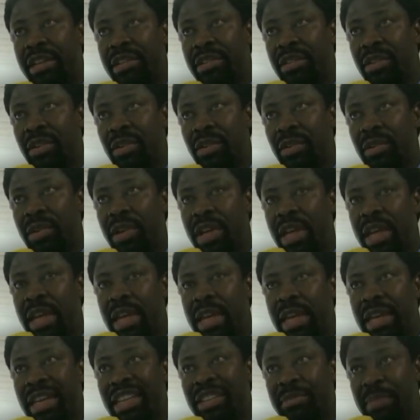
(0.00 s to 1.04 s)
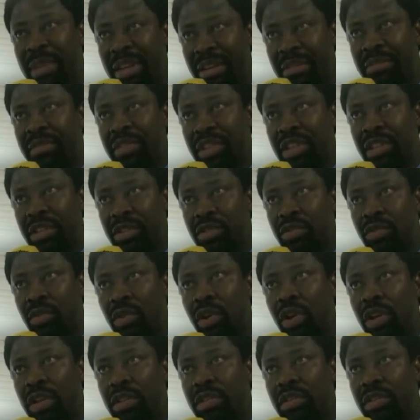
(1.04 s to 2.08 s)
So it's beneficial to
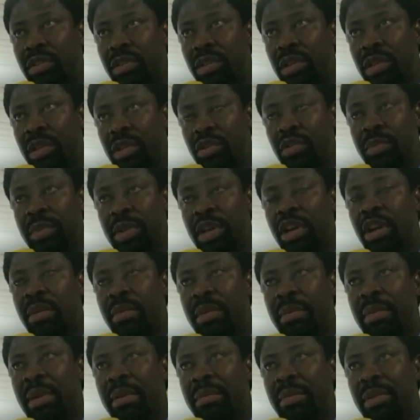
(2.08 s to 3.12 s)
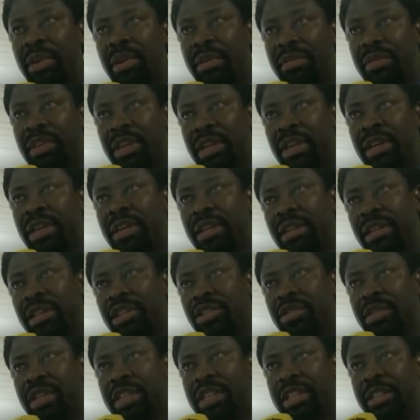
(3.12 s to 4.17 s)
us to become a member of the
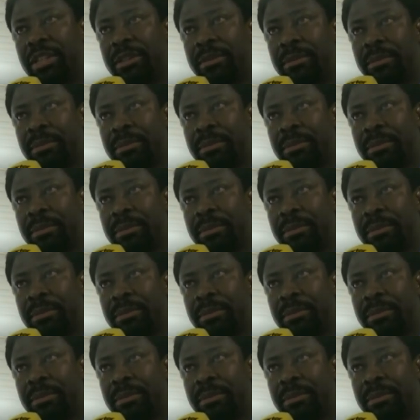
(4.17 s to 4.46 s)
treaty.